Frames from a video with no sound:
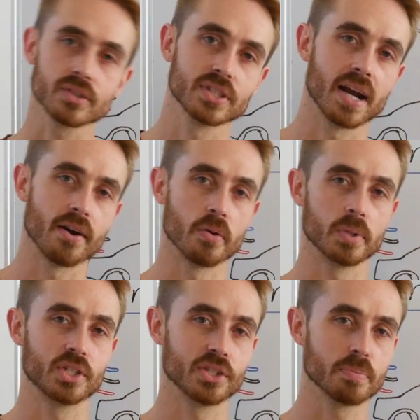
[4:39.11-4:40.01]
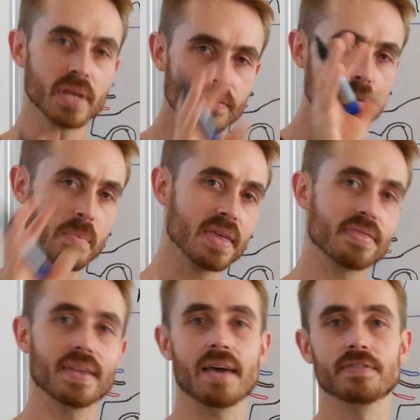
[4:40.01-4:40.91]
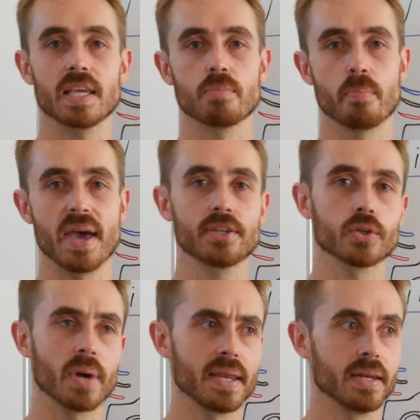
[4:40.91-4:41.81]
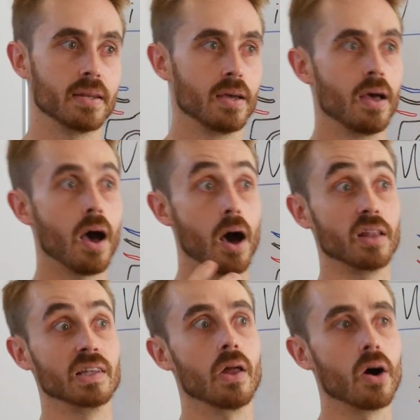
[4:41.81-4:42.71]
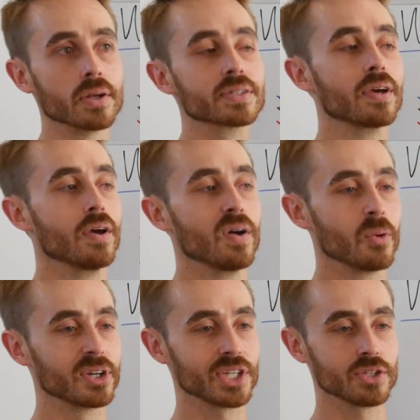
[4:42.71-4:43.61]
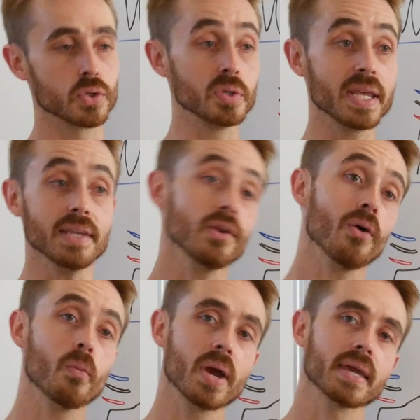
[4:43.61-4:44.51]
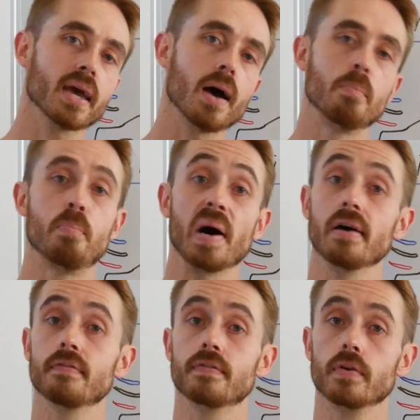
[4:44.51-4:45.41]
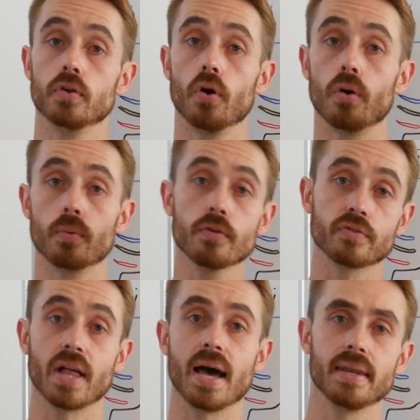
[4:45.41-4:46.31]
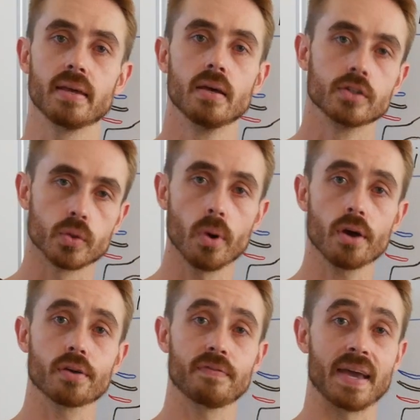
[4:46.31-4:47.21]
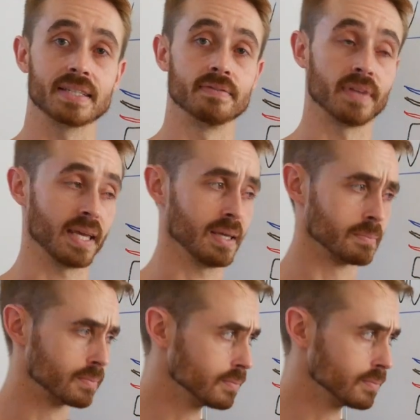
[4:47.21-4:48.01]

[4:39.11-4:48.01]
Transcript: scenario, which is a bit of a myth that I've seen perpetuated a lot, which is you need your wing above your roofline to work effectively.